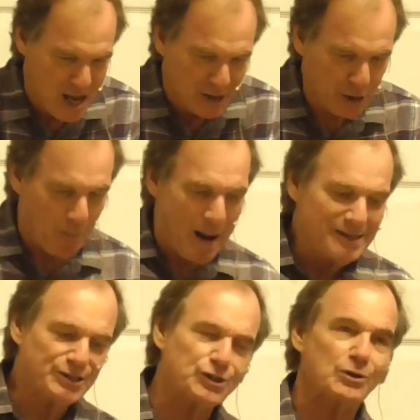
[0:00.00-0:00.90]
So my
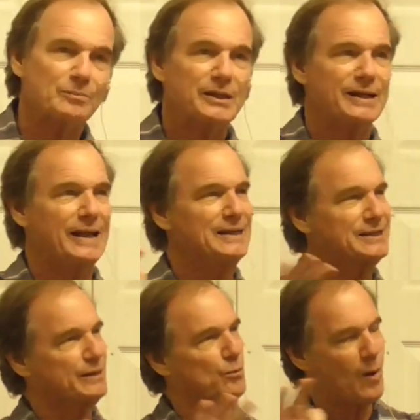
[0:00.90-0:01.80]
sermon is
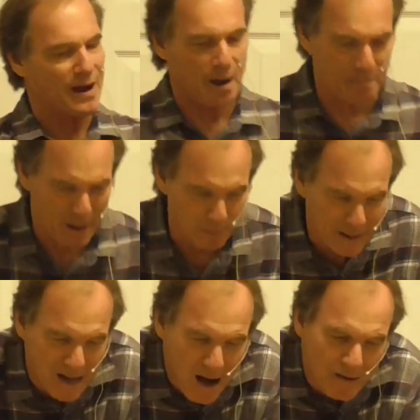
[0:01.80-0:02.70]
in a way about
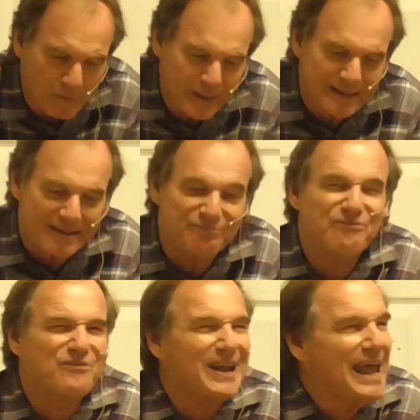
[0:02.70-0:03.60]
recovering the
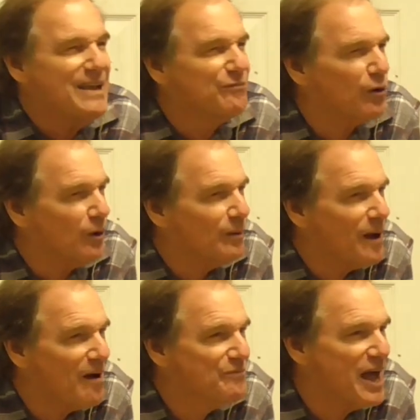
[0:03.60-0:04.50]
flavor
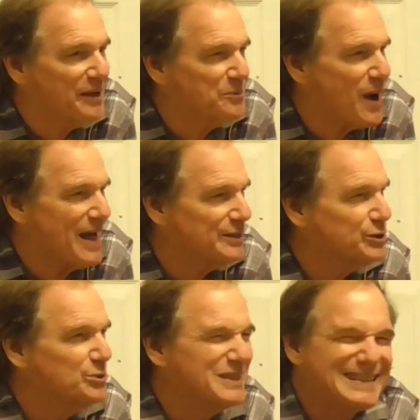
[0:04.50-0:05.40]
of that
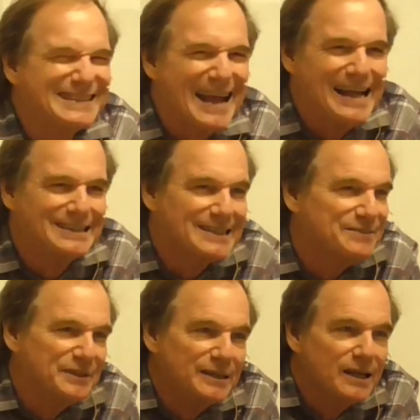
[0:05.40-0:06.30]
gratitude, the taste
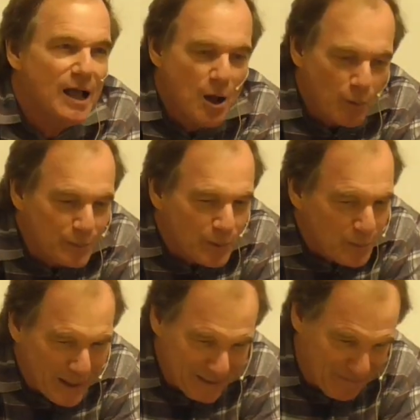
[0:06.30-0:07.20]
of it when we're
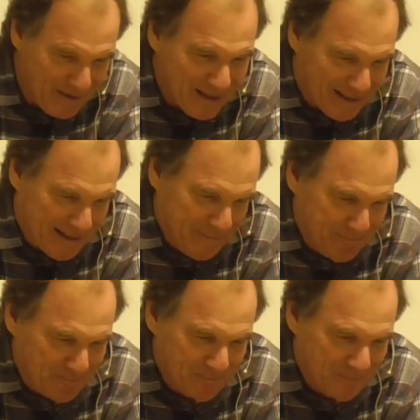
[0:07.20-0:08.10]
really feeling it.
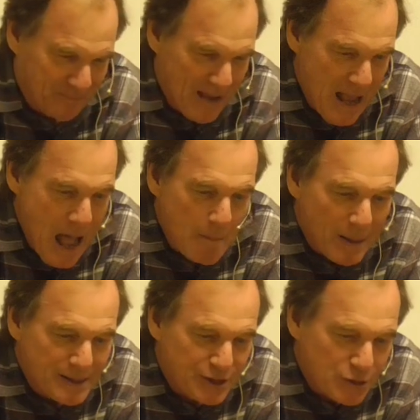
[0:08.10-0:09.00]

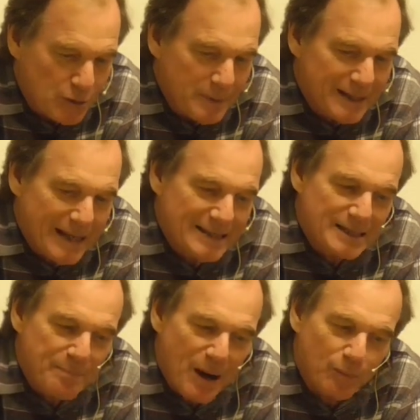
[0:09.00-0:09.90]
My sermon is
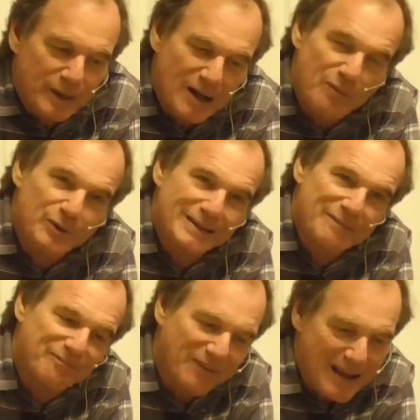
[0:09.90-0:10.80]
about recovering
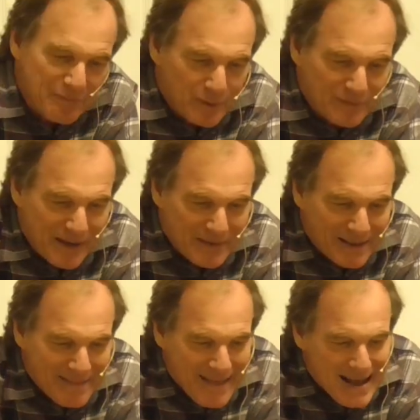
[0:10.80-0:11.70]
that flavor of giving
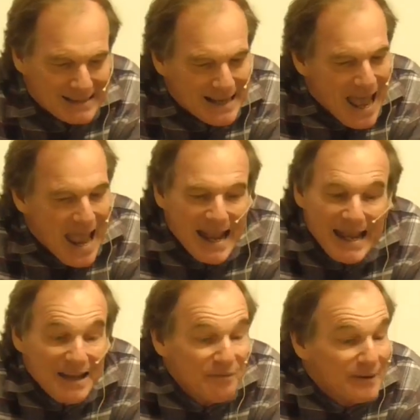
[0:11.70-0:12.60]
thanks
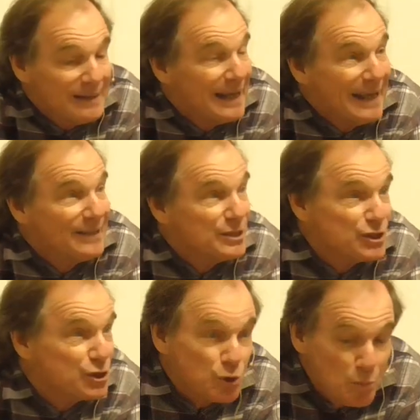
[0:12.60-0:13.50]
even in the
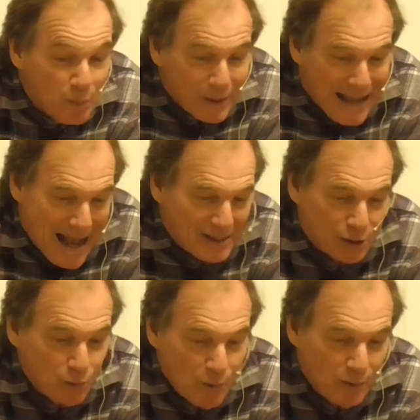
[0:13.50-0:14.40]
super
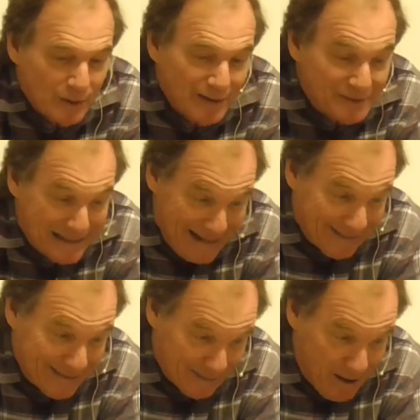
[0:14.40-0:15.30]
casserole of
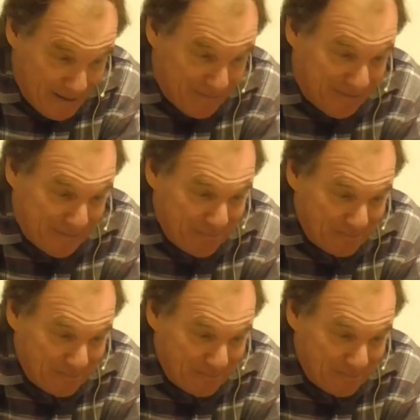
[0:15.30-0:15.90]
daily life.